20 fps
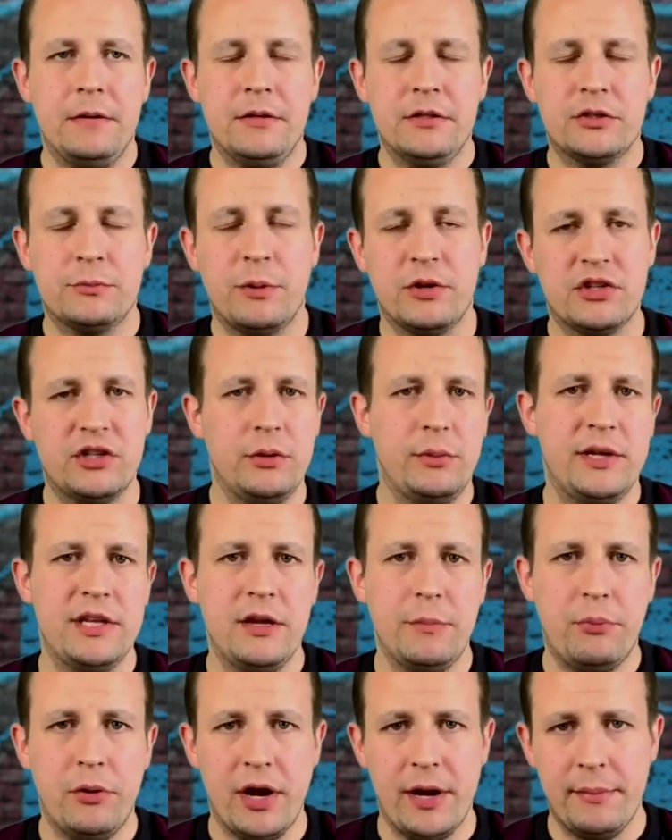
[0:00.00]
Especially when
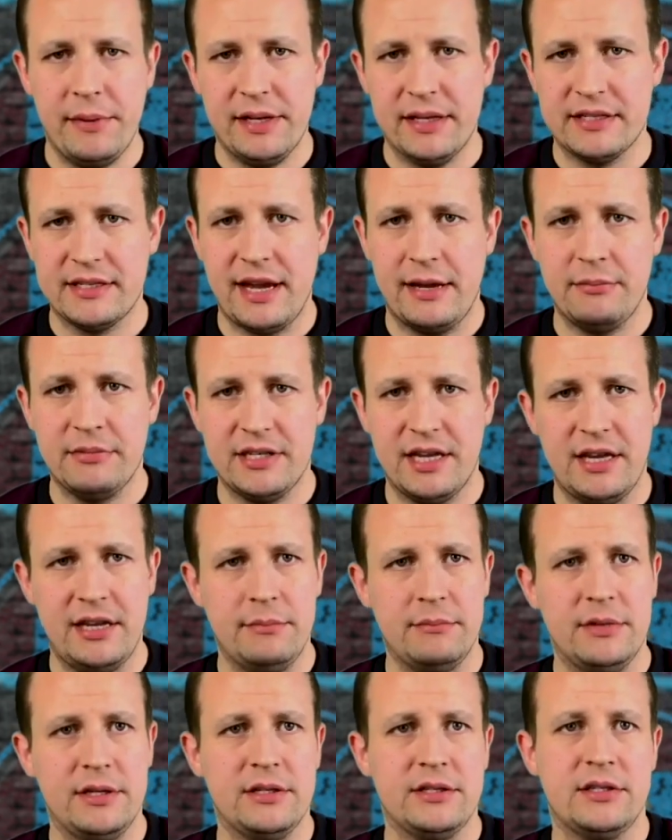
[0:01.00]
you put him in the same
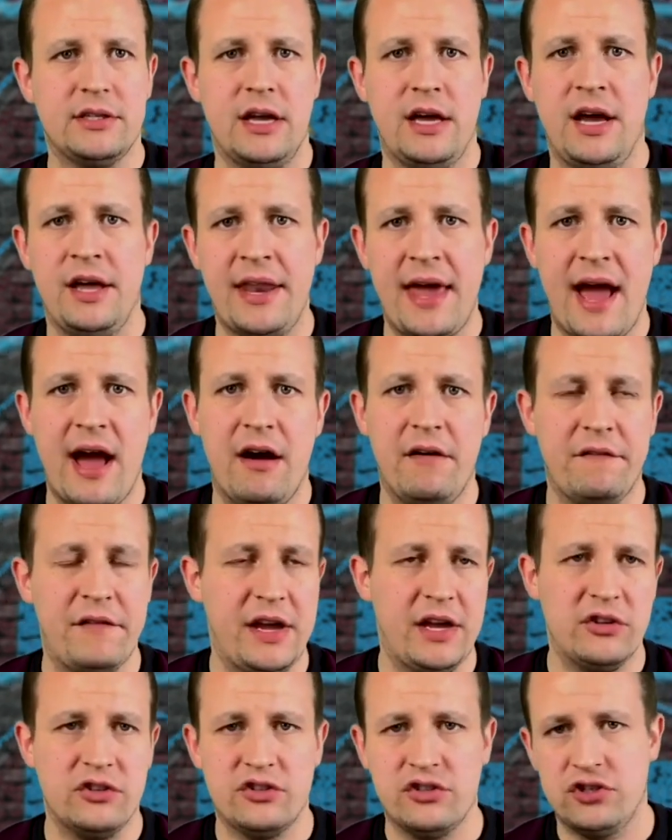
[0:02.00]
team as
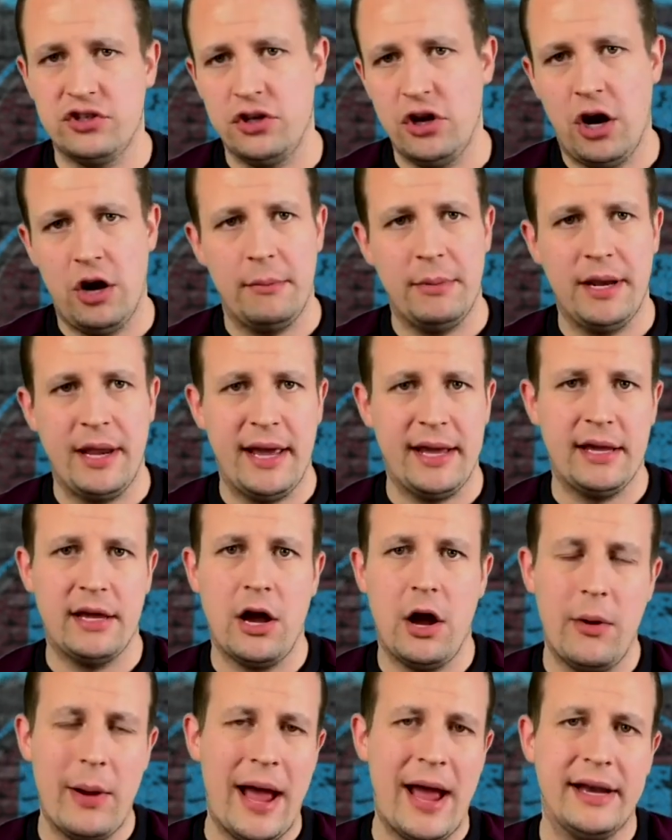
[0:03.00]
Arnautovic,
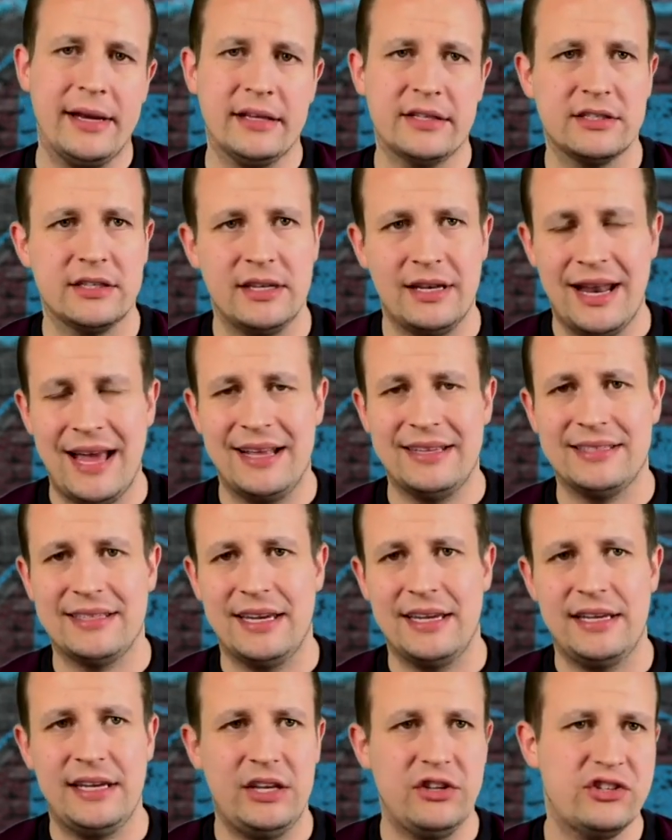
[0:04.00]
Yarmolenko, Anderson,
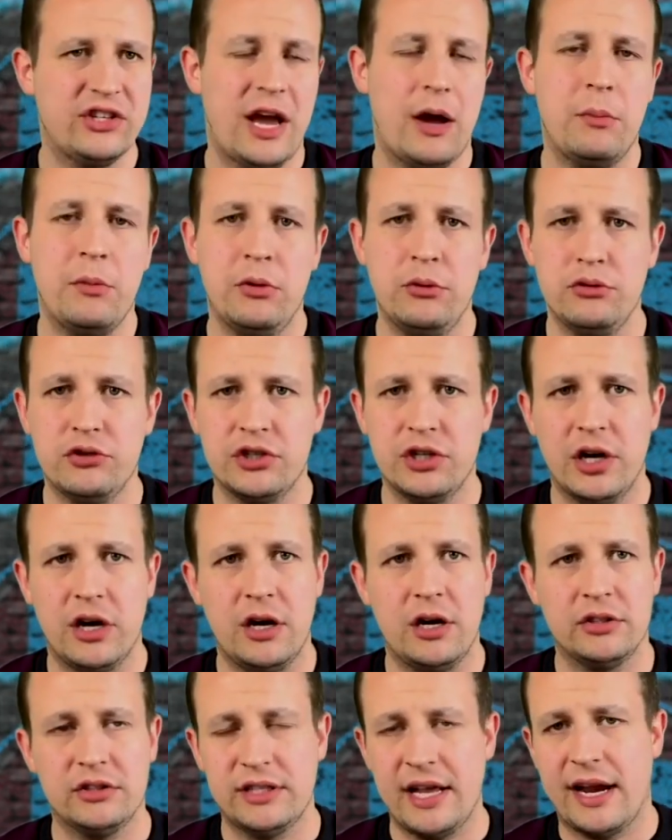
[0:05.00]
Lanzini, Jack
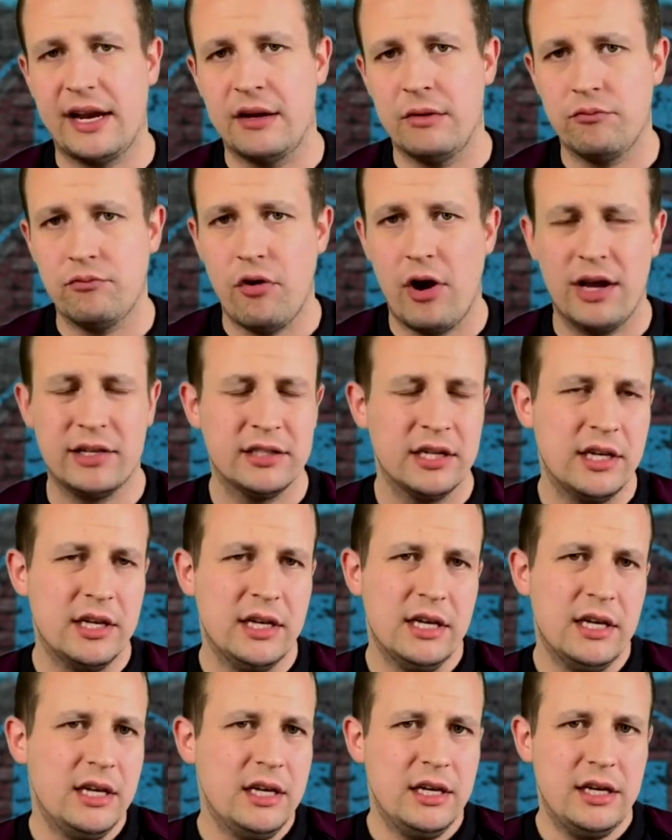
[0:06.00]
Wilshere, Declan Rice.
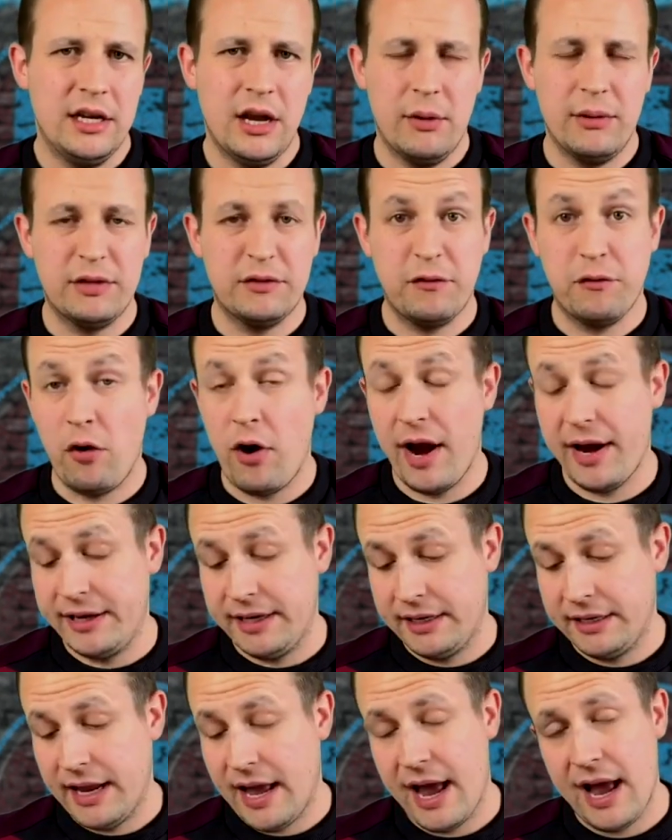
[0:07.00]
You know, it's
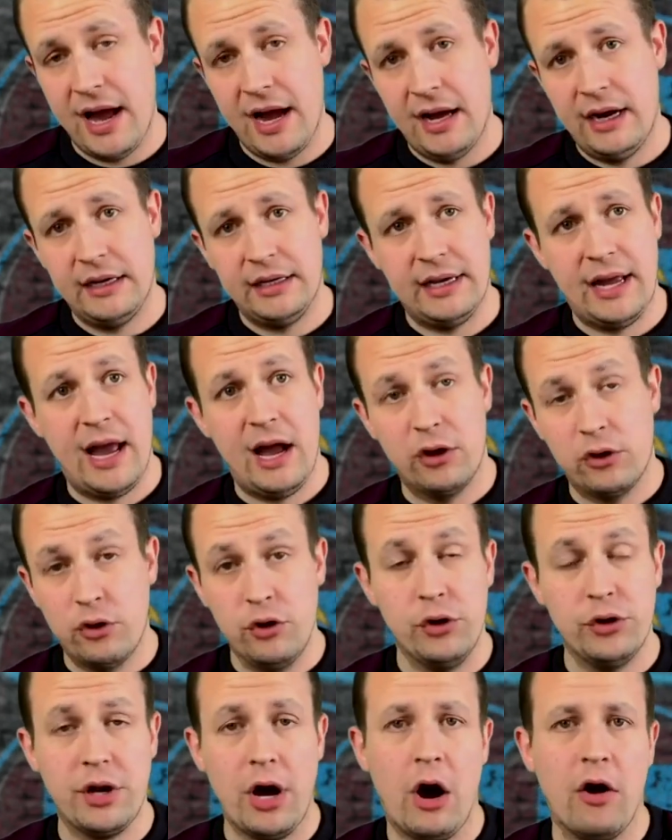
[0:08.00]
frightening how
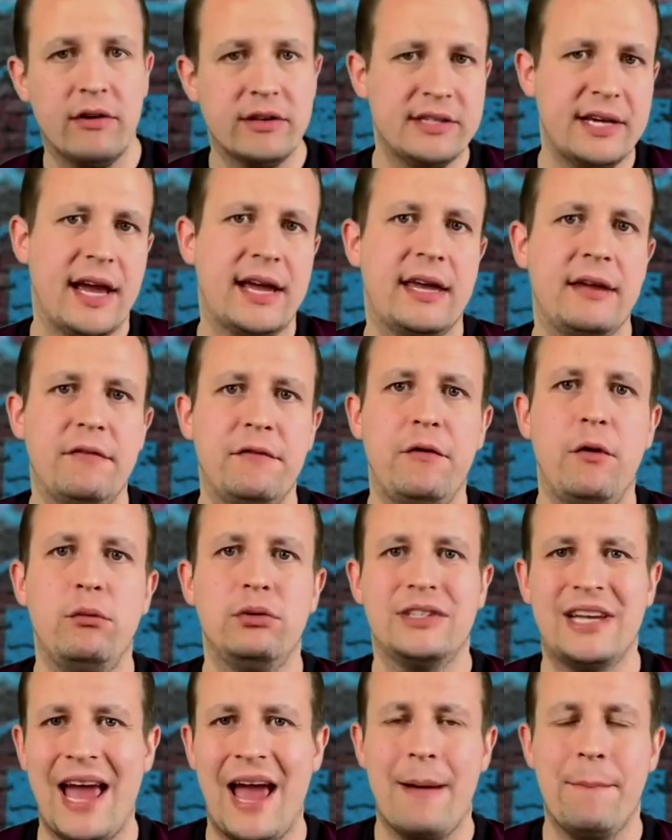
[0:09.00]
good our attacking
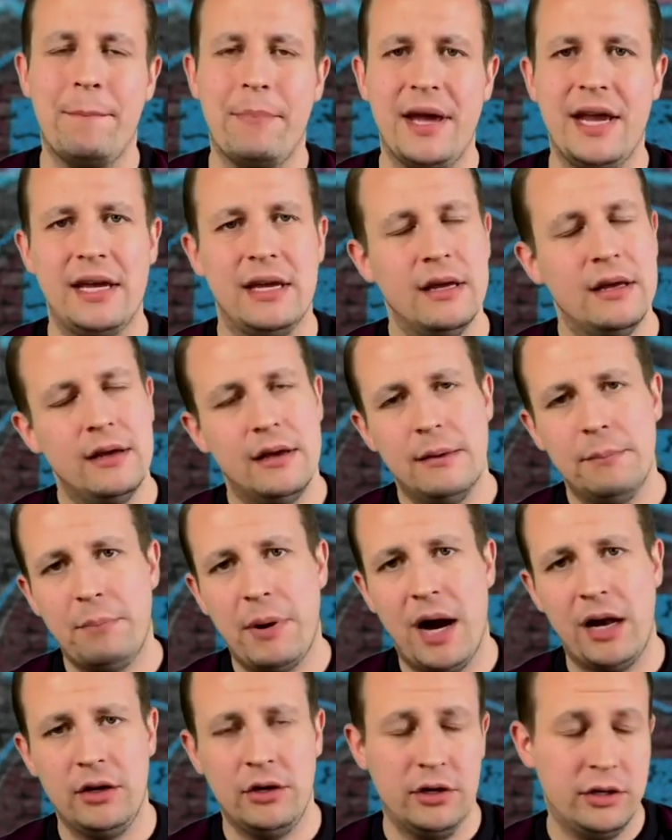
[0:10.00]
force can be.
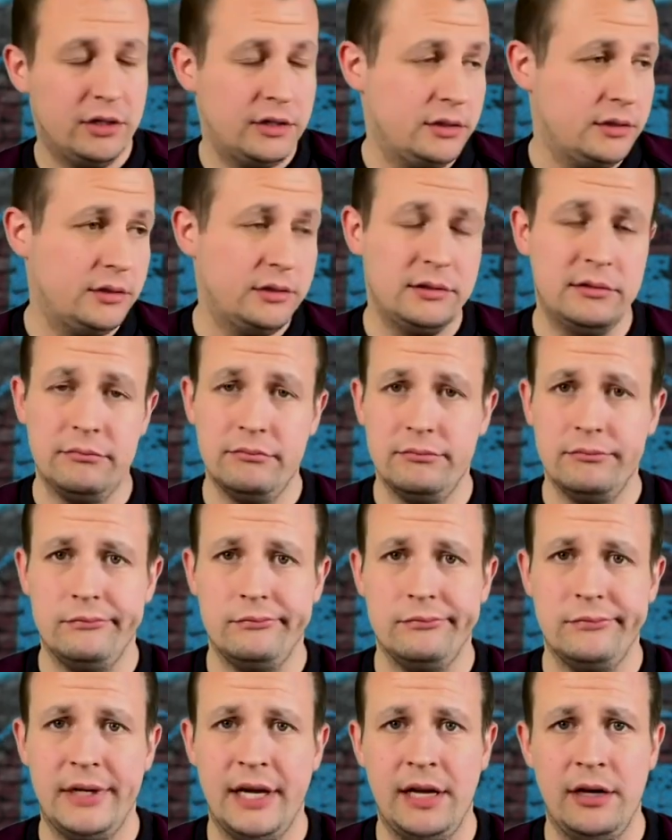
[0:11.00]
But look,
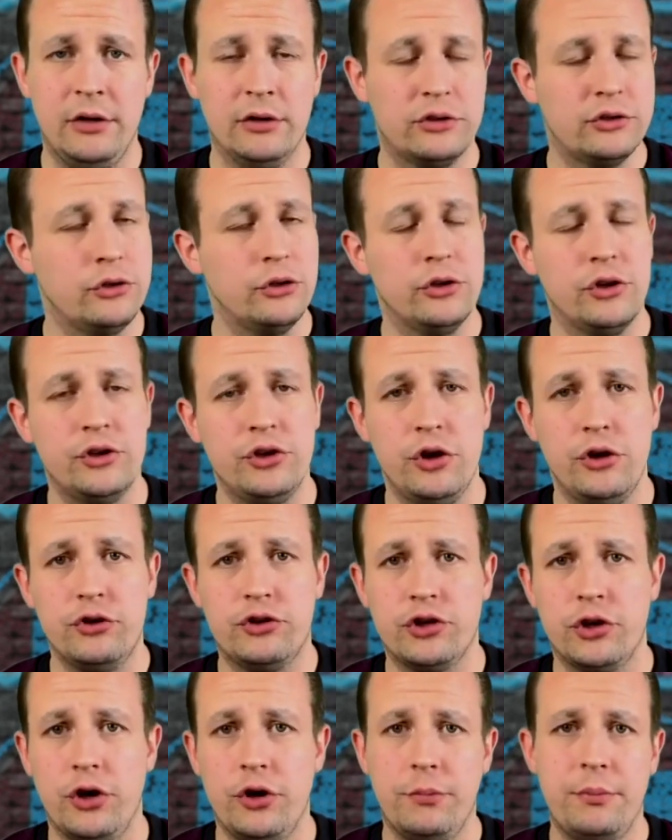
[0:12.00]
it looks good on
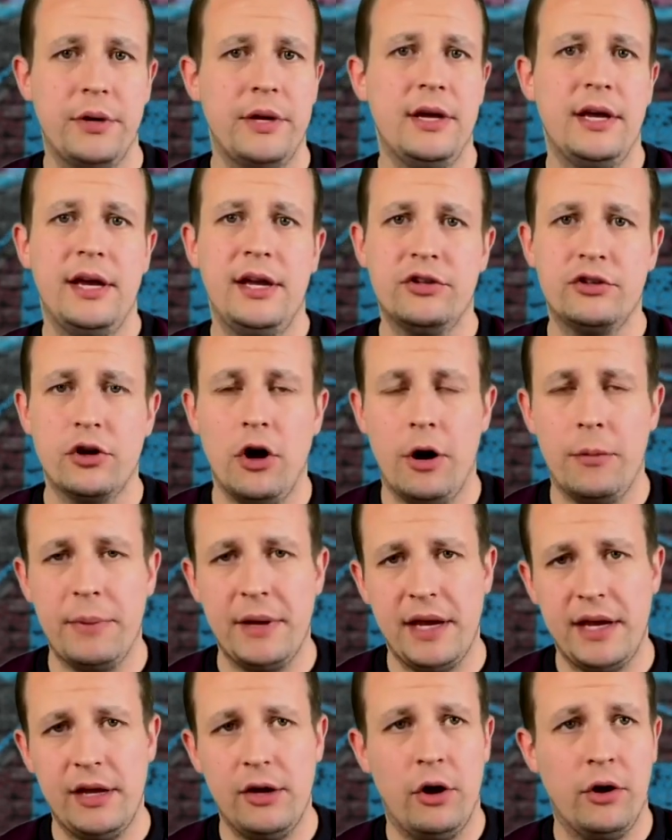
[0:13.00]
YouTube. It's got to
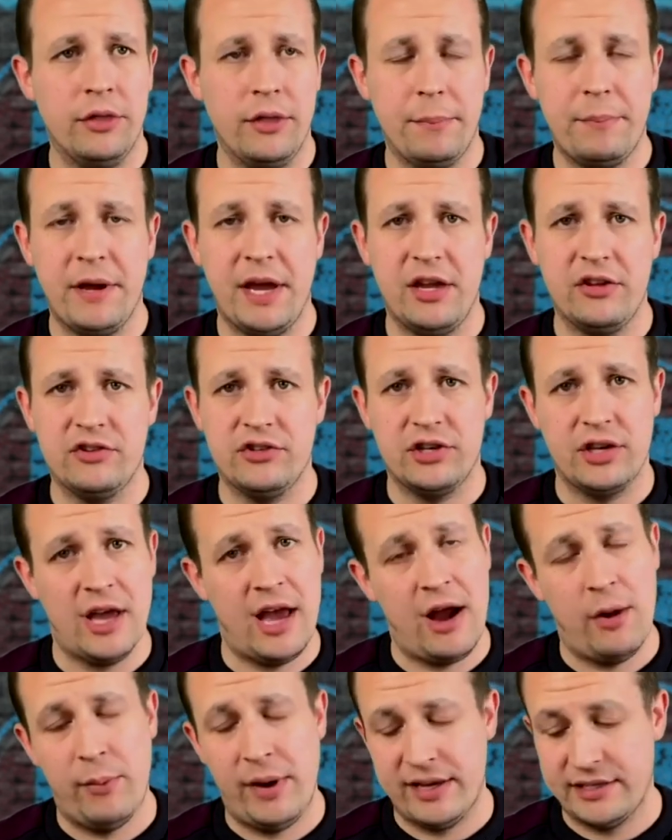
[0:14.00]
be on the pitch
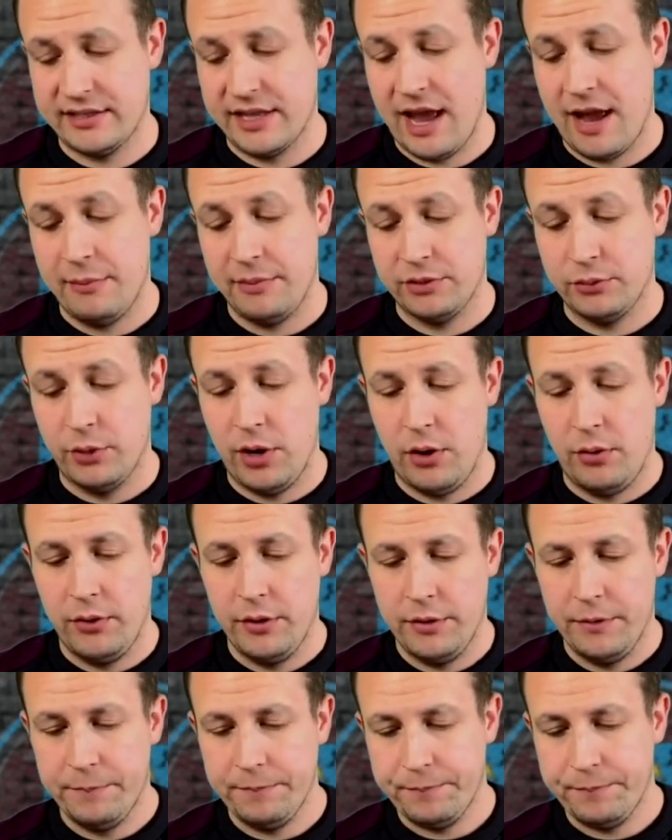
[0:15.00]
at West Ham as well.